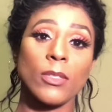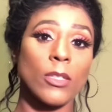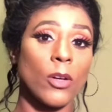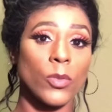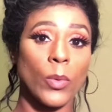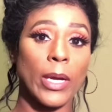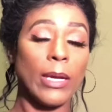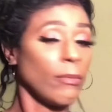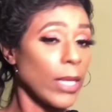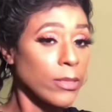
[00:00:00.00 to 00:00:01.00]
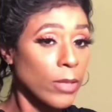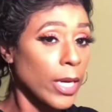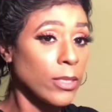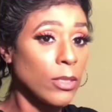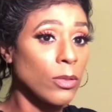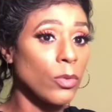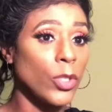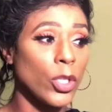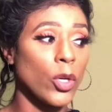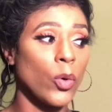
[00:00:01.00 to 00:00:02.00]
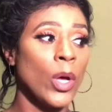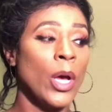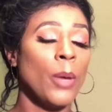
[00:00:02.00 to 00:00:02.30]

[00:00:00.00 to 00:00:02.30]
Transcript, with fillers: along the way, and that's okay too, you know.